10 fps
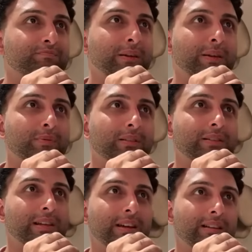people
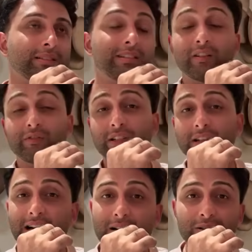think they're down for the
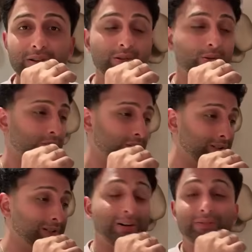count, or
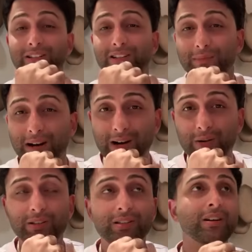they're counting them
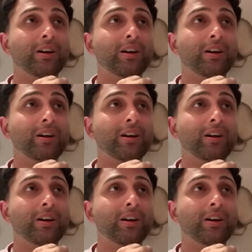out,